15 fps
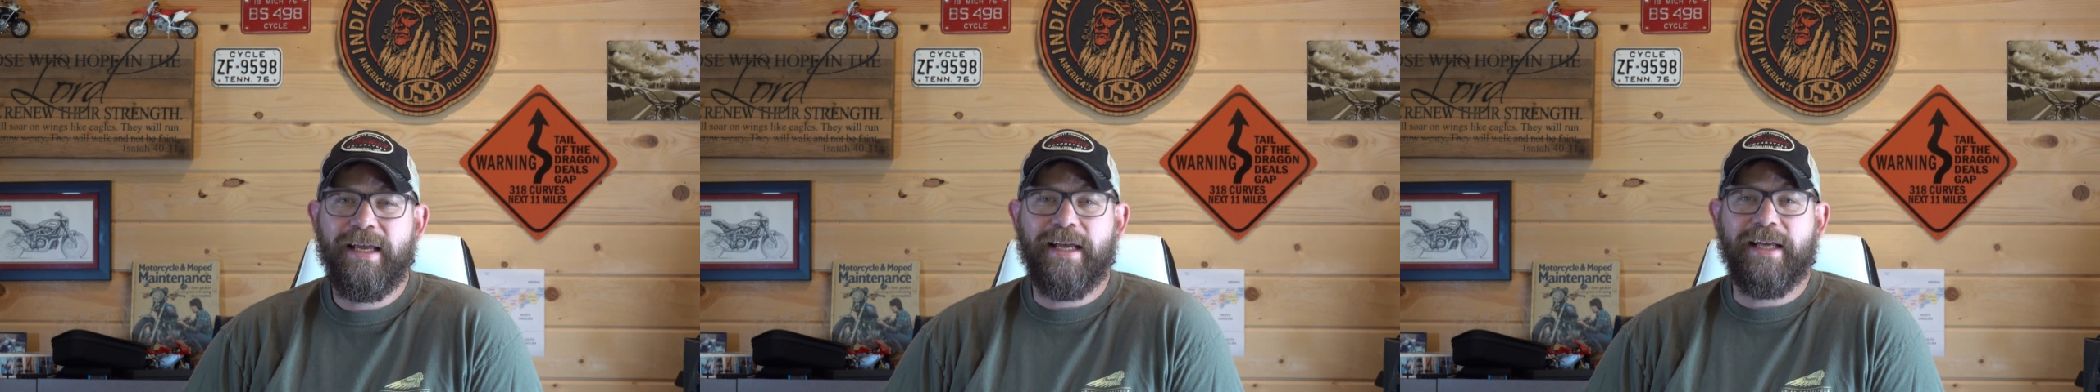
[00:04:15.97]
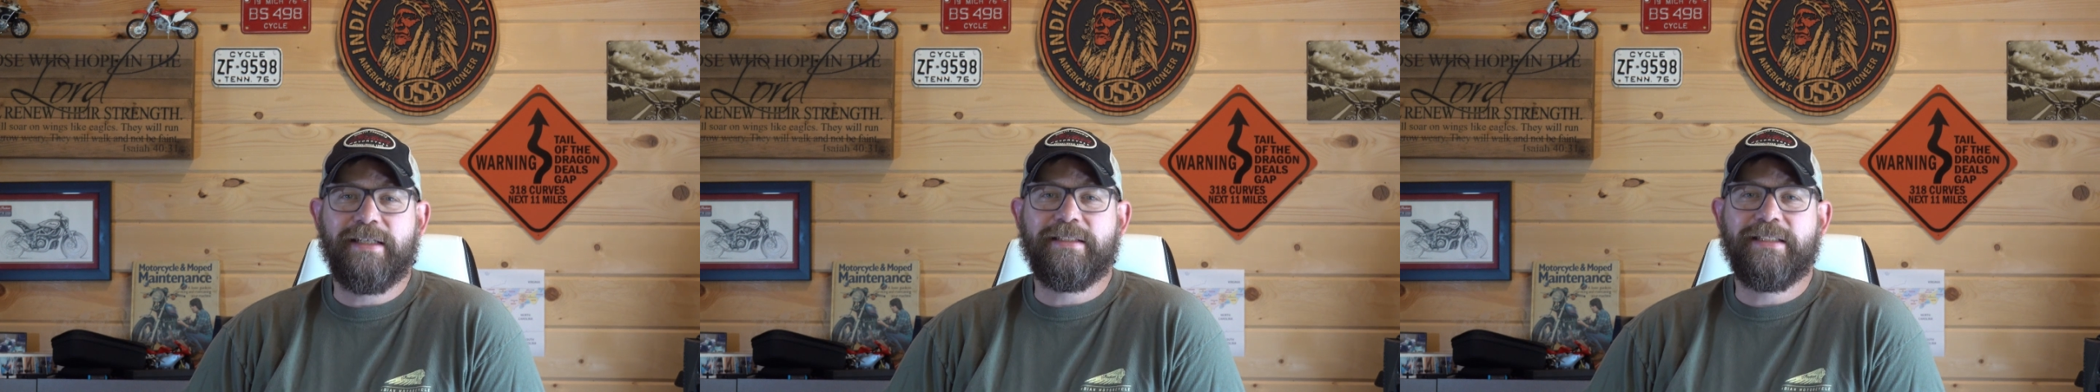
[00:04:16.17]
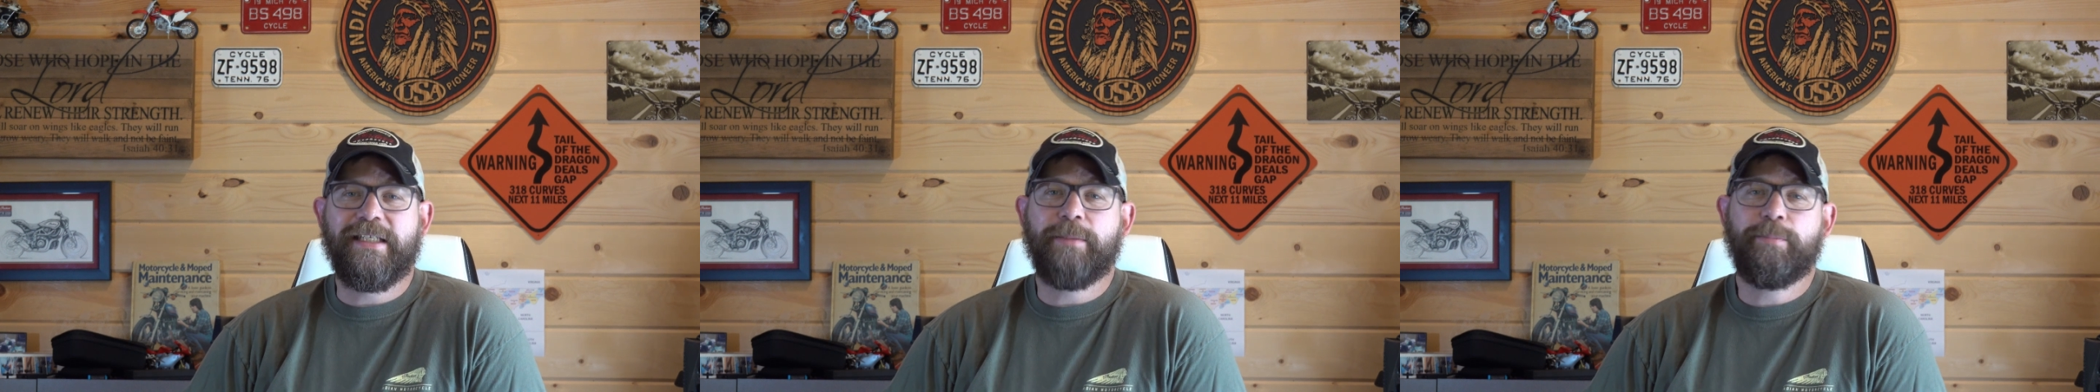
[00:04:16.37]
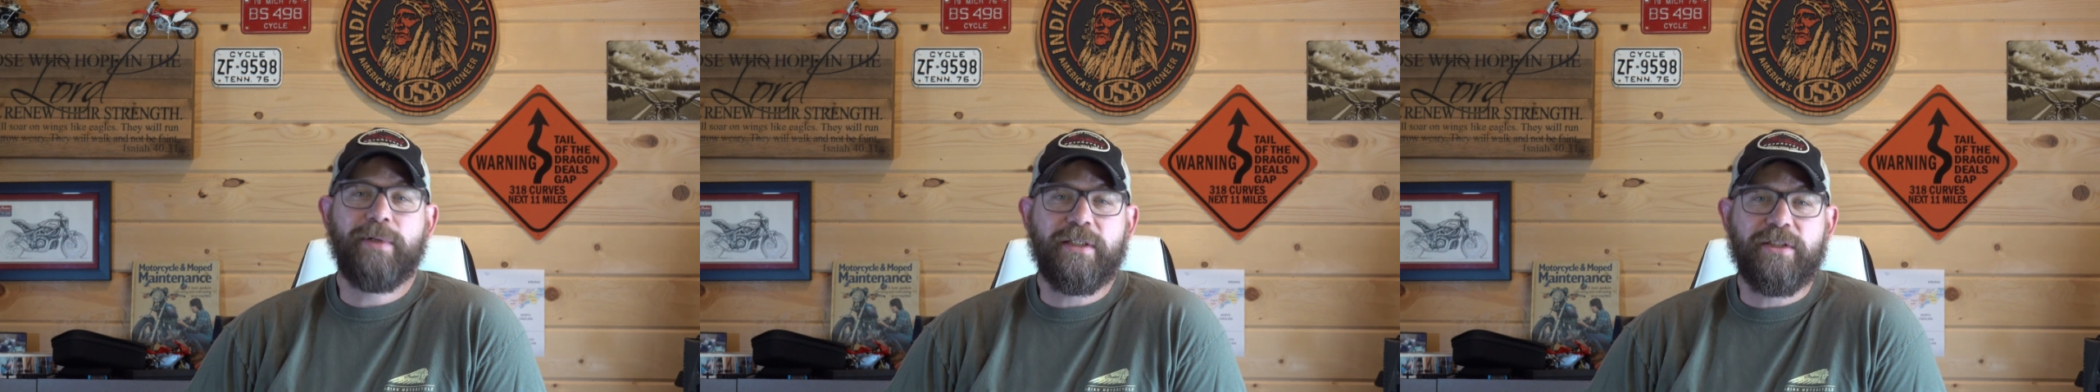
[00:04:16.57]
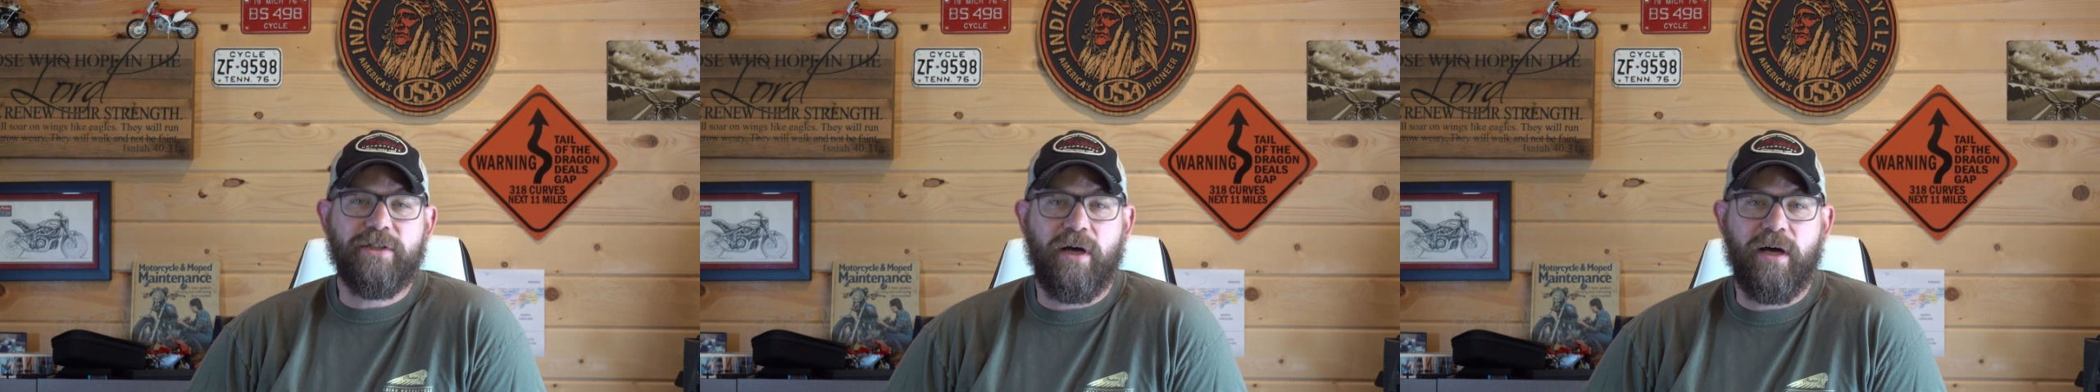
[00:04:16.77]
and deep
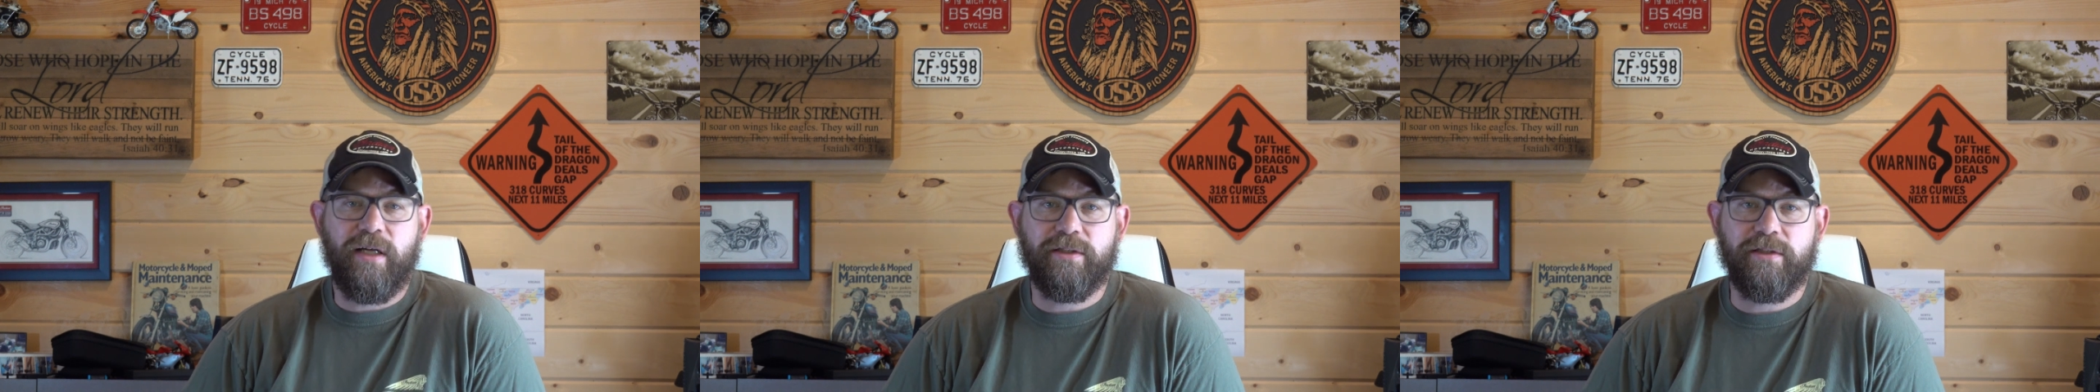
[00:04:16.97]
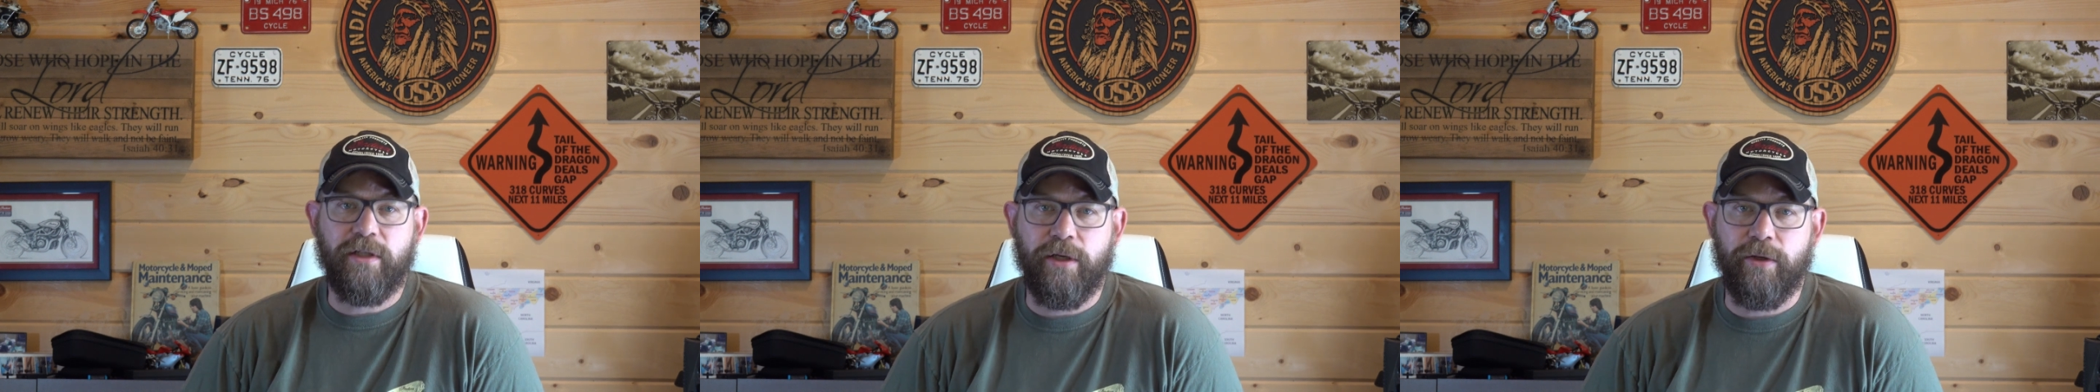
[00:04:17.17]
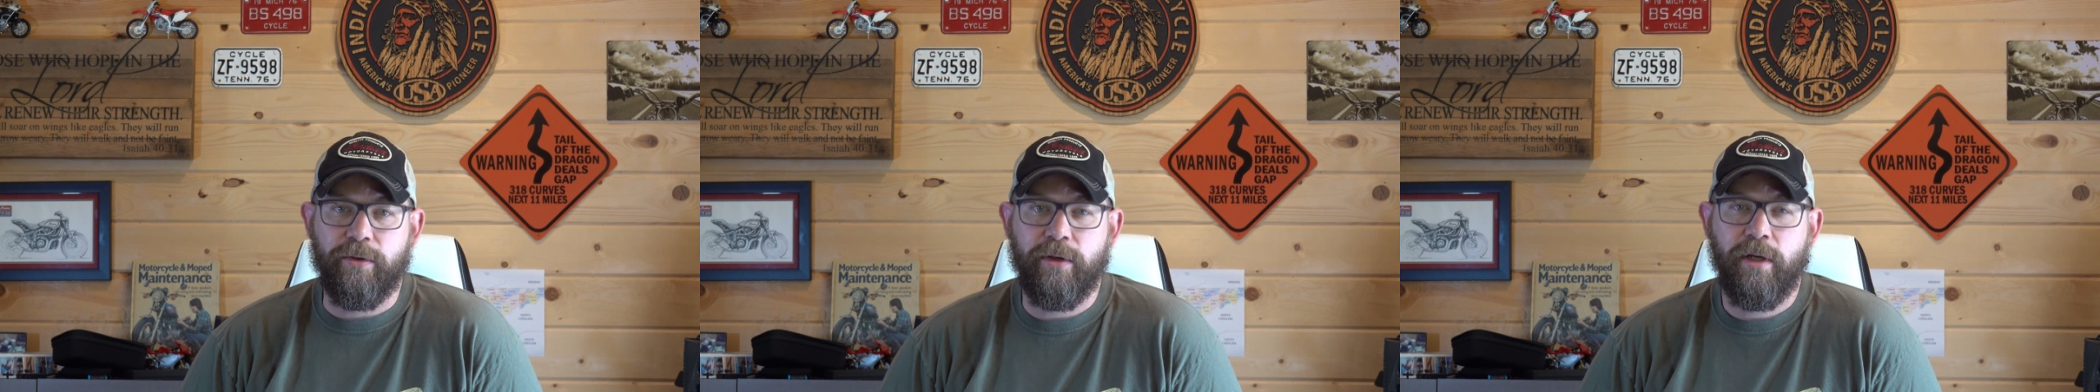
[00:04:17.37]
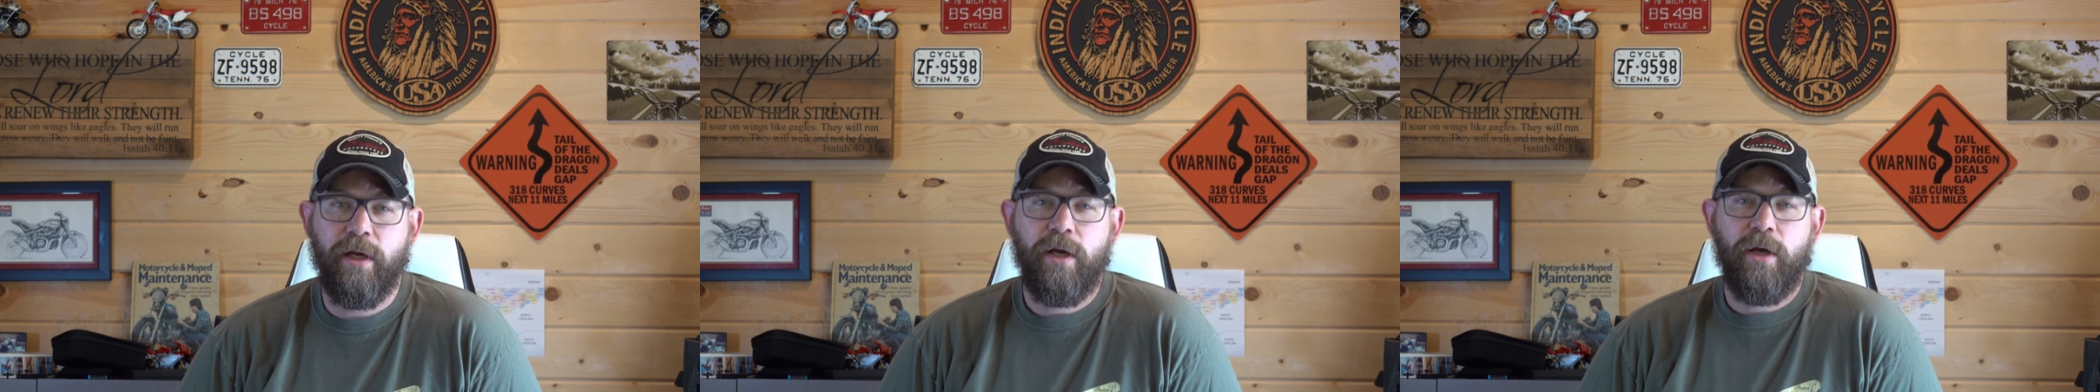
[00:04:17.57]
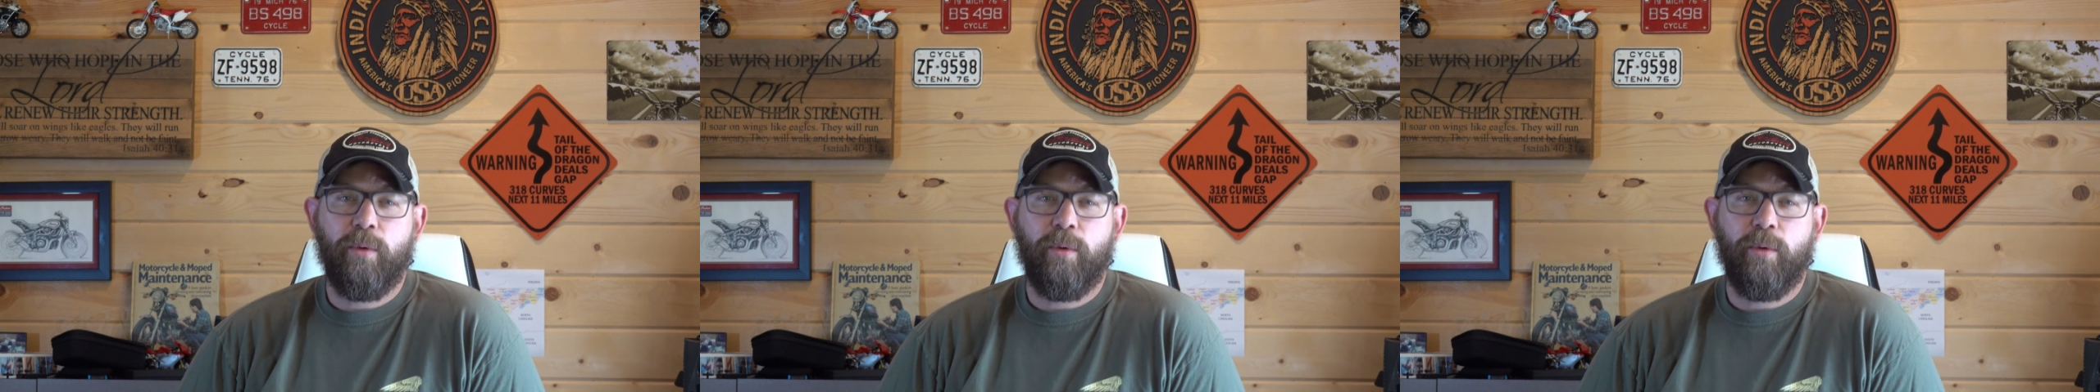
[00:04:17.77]
exhaust note,